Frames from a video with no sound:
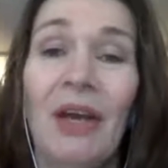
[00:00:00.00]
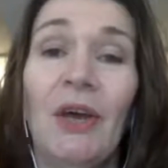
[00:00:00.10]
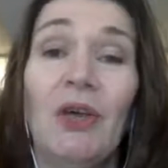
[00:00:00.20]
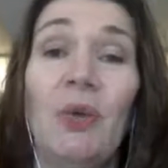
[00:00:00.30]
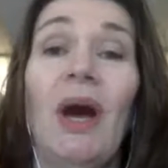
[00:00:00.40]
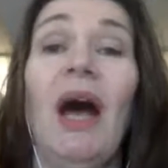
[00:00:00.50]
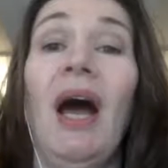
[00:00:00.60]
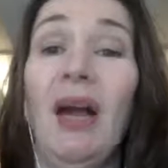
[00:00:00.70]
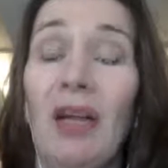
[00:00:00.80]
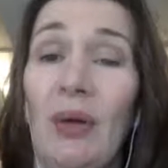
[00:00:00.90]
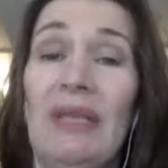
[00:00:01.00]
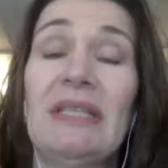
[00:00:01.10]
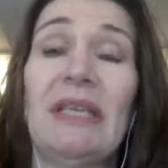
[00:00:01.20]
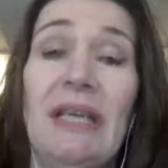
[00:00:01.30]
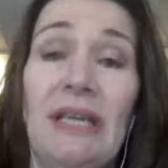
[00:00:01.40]
You are going
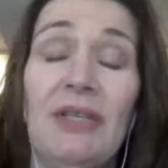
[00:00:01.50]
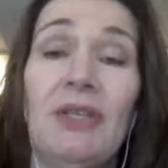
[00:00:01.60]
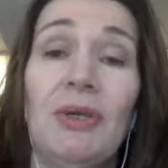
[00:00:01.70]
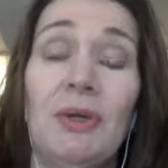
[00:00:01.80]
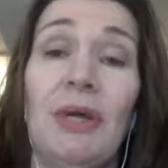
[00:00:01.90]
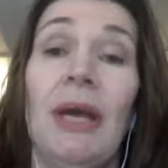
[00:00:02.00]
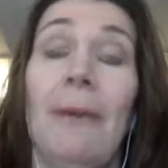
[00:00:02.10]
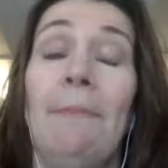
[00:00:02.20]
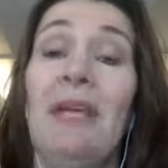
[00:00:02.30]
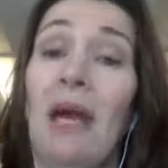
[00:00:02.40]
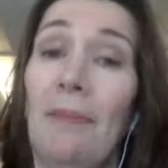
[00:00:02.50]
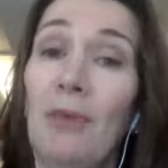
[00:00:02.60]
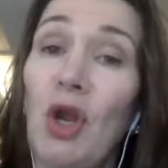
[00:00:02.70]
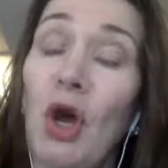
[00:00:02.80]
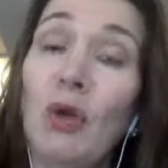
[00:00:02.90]
to need to
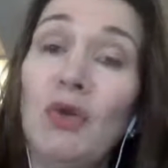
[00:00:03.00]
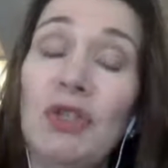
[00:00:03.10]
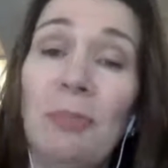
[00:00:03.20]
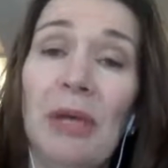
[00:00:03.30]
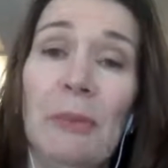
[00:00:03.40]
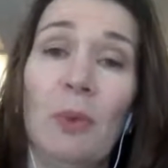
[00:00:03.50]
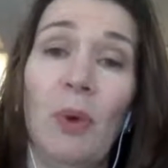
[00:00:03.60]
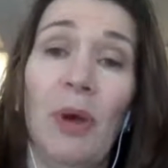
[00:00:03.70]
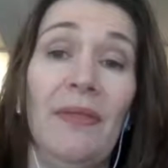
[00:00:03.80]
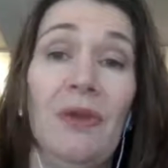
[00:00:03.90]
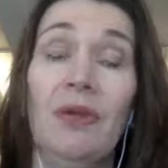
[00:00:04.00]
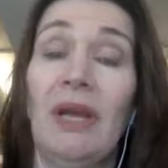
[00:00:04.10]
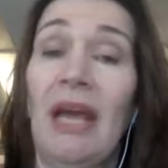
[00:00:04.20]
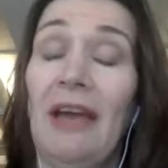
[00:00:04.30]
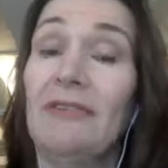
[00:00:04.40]
become known to people, and then you're
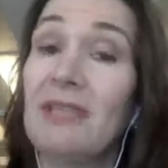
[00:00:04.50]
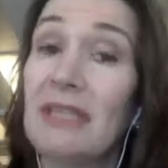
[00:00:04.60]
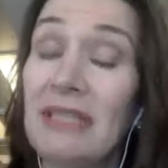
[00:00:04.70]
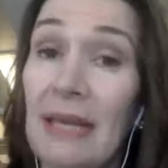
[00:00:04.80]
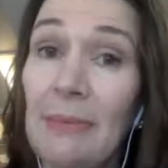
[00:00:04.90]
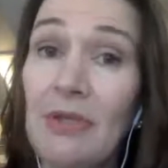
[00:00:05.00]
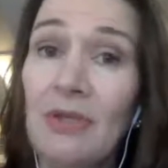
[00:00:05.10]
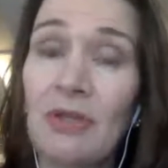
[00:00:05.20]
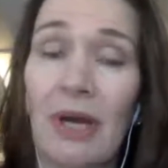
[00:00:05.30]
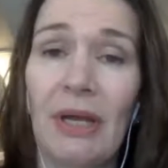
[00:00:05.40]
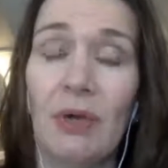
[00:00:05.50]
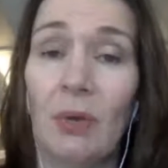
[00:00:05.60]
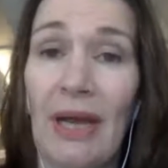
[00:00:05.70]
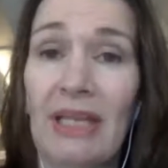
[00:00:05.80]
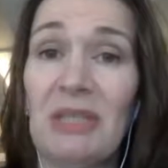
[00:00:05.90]
going to have to demonstrate your
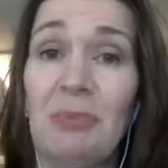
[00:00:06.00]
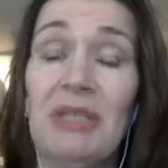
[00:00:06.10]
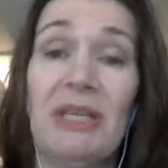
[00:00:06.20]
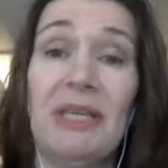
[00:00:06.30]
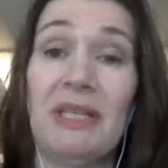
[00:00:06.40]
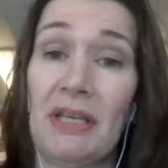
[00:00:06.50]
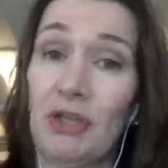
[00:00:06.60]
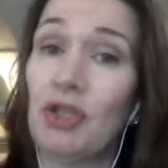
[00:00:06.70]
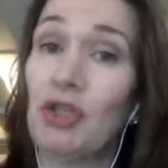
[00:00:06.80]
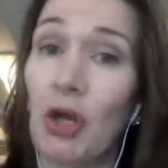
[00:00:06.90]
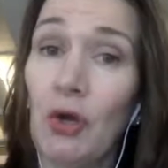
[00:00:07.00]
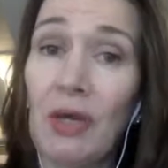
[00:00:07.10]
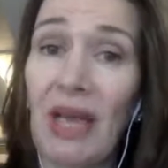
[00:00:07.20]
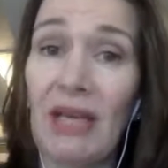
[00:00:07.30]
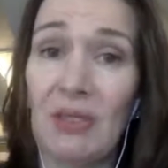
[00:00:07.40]
expertise and
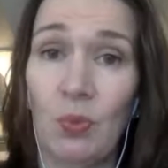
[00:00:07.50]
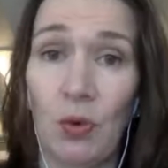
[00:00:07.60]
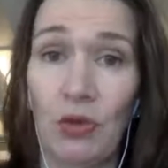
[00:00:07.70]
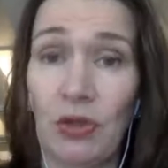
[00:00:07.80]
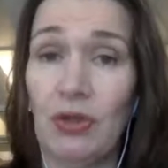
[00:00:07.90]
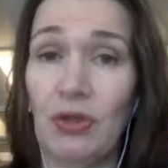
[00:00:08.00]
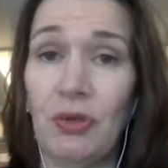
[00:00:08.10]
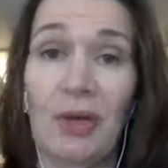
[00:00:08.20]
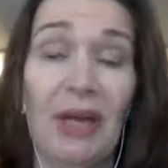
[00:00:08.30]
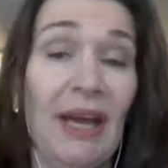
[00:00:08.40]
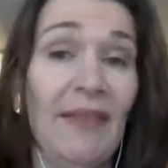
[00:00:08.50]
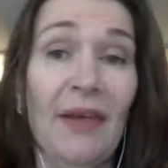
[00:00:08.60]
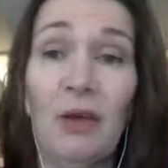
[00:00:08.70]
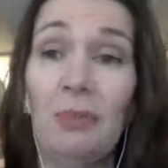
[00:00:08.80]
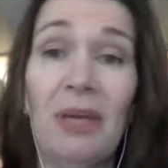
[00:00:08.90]
showcase what you can do.
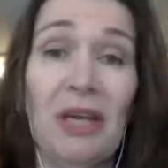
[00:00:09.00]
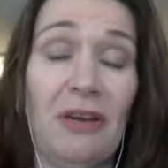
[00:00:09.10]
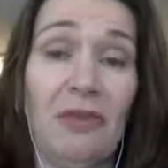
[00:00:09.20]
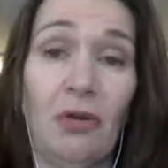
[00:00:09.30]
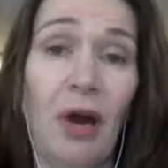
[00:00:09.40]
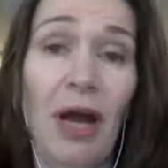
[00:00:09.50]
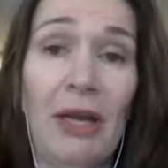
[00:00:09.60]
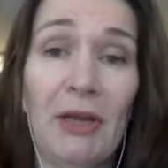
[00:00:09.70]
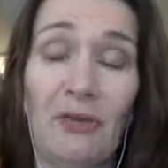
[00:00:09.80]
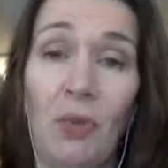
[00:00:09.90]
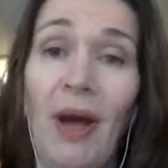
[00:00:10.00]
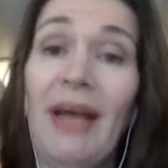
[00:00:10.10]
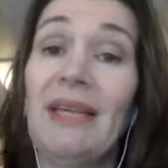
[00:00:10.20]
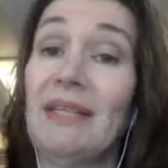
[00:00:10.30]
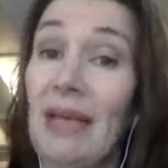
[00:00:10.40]
And that could be in a variety of
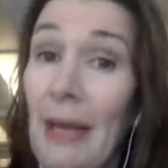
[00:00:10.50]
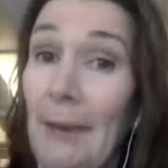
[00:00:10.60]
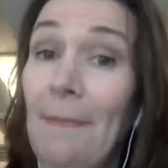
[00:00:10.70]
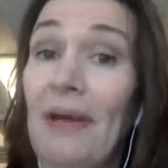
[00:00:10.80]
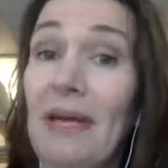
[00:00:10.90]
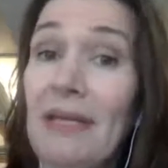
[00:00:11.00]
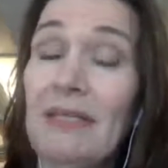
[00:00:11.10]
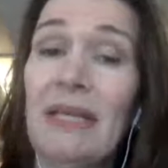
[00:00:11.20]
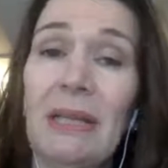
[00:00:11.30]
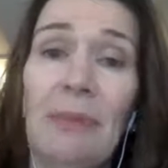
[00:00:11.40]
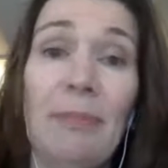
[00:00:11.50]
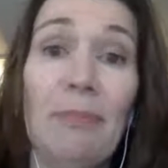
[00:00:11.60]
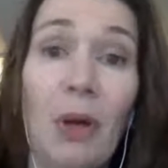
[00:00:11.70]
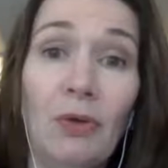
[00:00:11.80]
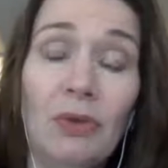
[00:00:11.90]
ways, but it is going to be
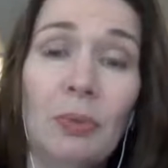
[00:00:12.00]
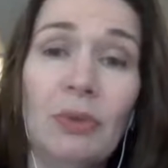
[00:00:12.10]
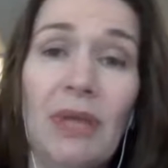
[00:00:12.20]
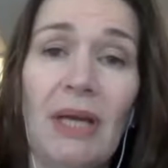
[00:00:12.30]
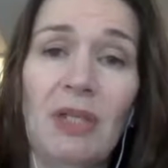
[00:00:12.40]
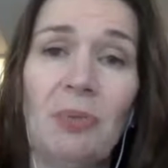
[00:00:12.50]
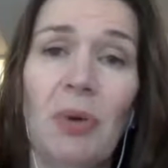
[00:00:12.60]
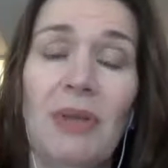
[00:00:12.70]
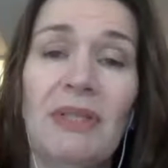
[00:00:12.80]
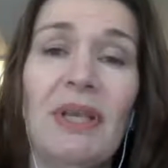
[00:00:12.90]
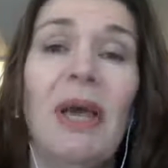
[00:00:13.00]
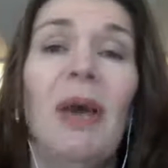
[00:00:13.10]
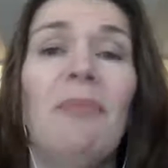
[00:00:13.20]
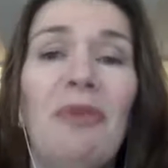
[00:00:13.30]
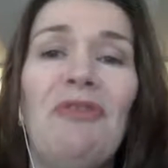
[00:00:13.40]
multiple touch points
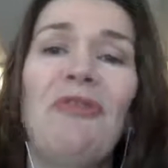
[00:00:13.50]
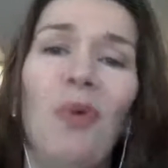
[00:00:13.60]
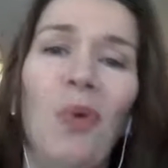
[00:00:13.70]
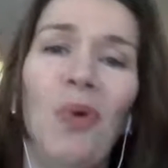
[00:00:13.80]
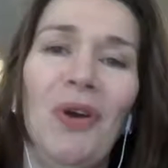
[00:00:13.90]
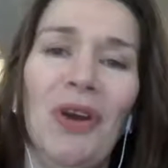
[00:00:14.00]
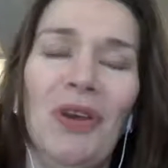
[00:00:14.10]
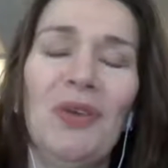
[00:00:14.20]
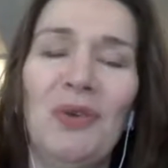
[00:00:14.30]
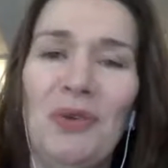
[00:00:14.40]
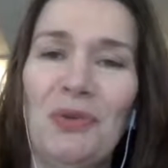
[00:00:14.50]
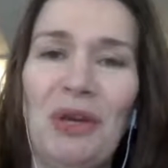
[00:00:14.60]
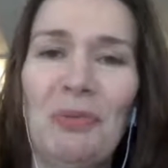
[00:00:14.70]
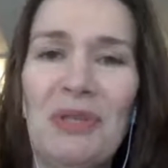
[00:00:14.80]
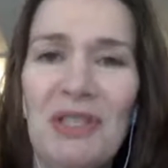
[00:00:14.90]
before you're
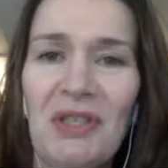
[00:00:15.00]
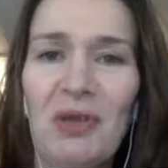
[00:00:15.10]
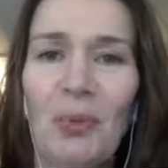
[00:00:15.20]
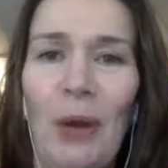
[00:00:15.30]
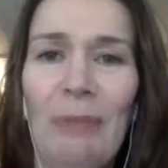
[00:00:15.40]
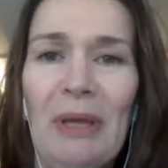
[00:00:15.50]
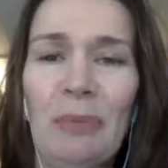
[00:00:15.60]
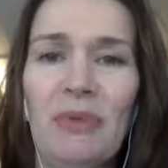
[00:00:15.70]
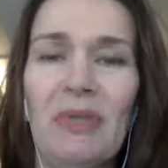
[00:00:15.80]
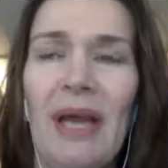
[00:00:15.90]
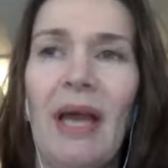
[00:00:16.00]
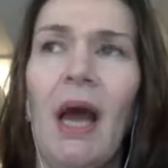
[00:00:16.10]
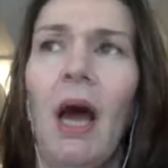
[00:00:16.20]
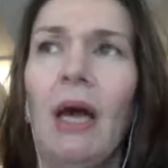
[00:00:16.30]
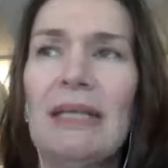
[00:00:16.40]
in a position where people say,
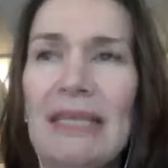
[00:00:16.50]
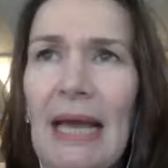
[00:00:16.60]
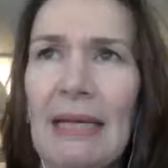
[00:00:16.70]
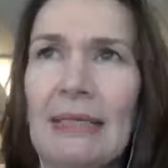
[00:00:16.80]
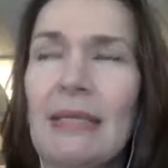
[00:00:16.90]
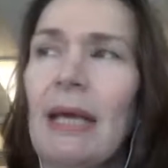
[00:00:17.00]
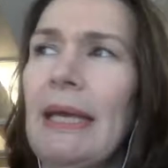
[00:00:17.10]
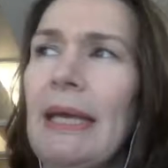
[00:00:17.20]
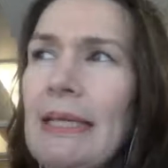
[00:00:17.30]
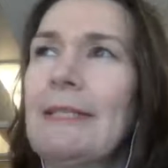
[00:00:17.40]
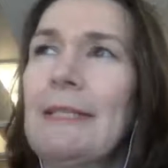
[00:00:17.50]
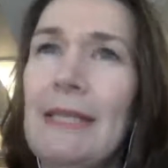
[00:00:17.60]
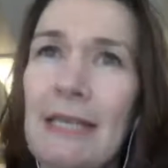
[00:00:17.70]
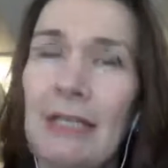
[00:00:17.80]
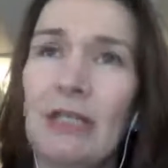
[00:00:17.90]
Dallas, he does
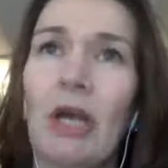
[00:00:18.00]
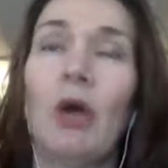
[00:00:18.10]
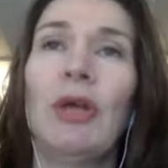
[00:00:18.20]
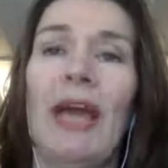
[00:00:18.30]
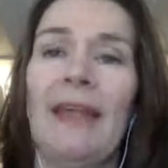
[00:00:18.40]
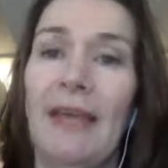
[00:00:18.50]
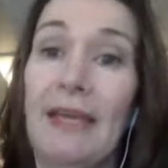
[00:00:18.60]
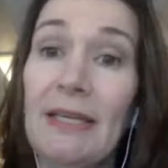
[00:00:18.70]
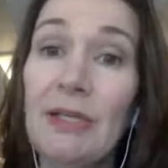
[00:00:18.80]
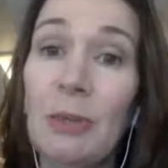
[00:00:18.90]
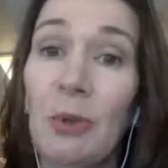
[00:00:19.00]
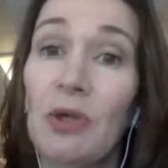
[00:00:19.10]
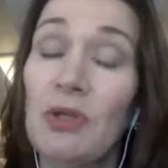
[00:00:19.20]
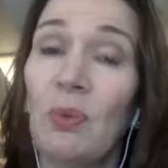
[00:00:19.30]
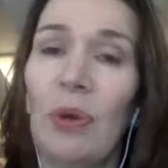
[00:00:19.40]
this. Okay, he's the
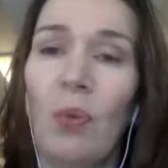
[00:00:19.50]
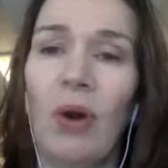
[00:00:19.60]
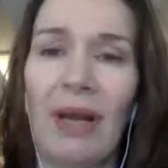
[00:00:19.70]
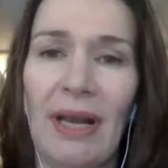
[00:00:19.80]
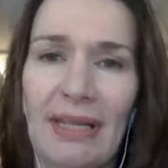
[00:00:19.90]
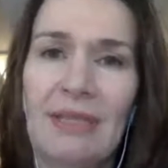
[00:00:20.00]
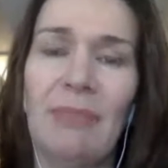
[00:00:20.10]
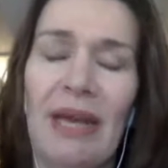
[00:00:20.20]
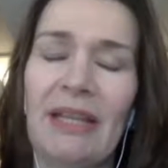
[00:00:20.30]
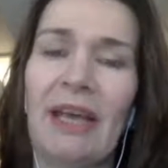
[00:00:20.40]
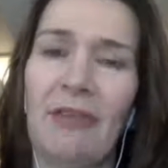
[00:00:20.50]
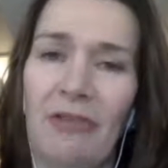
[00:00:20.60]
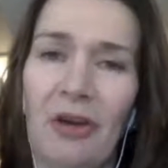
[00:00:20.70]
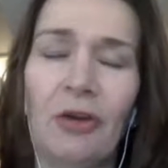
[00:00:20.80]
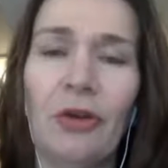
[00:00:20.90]
person we want. Let's make that
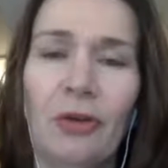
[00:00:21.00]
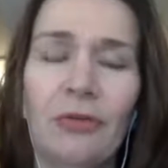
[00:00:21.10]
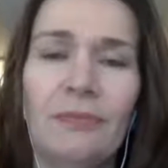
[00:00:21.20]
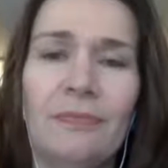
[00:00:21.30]
phone call.